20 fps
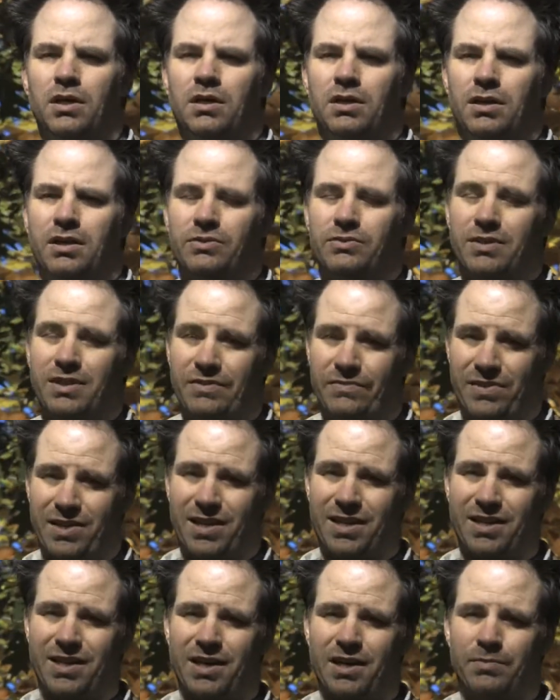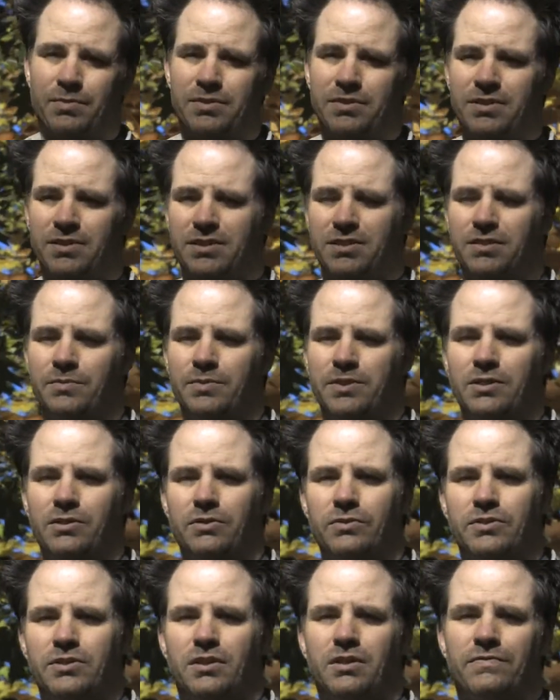Now, if that happens and somebody
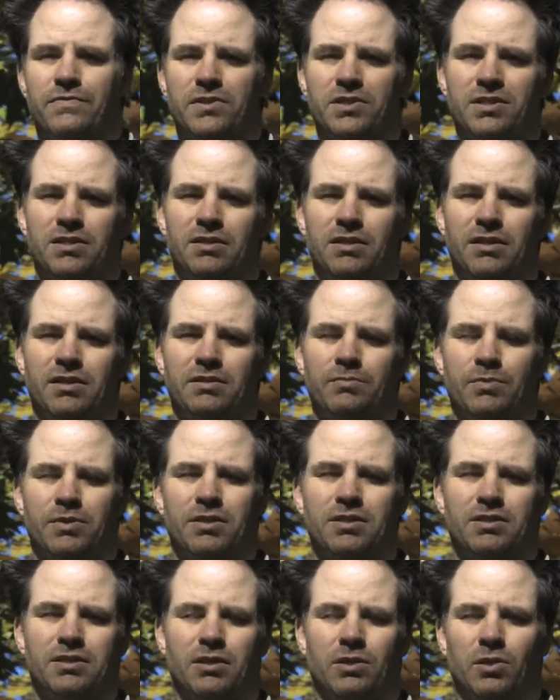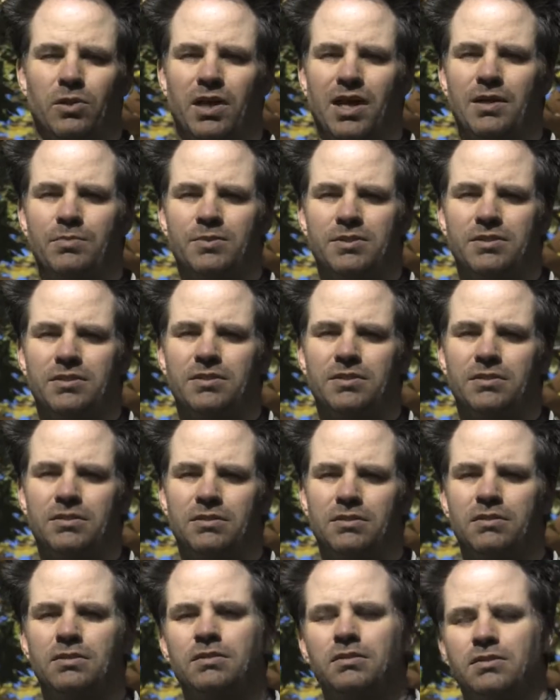goes off the side because it collapses,
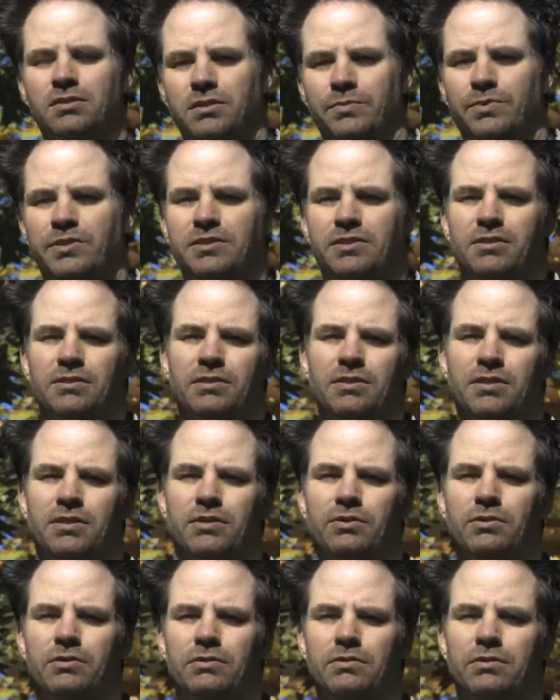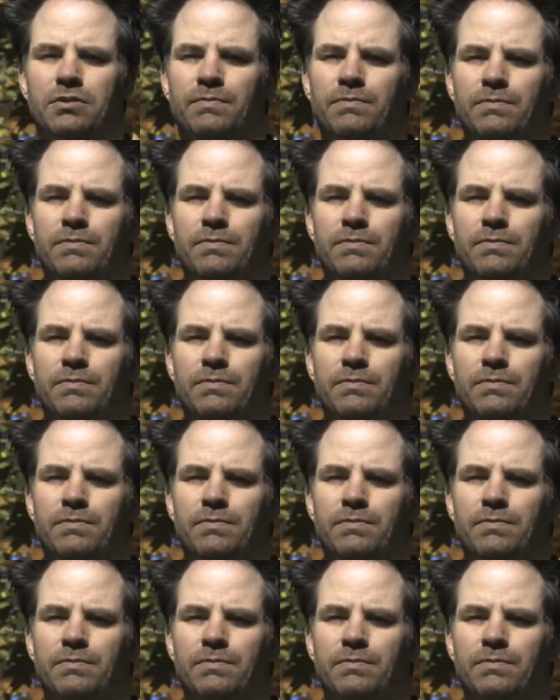somebody's going to get hurt.